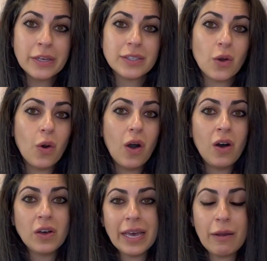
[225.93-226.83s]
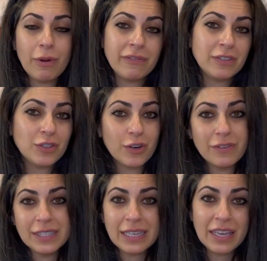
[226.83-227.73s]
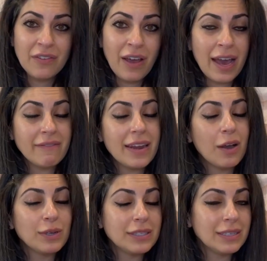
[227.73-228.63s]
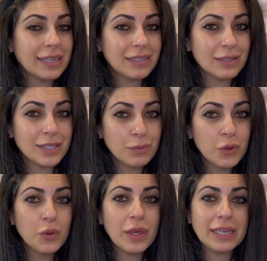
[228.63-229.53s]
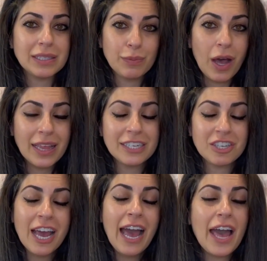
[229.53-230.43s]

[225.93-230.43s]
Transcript: So all that roughened surface that you have, now it's nice and smooth, it's polished.